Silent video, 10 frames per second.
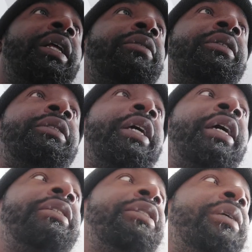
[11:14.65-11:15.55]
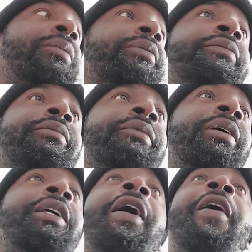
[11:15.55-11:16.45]
out this gas chamber.
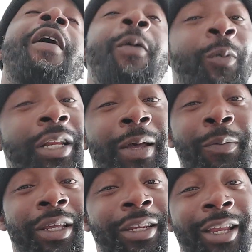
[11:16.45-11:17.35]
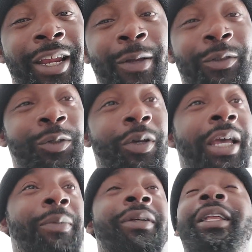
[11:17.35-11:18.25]
When I made it out, I was so happy.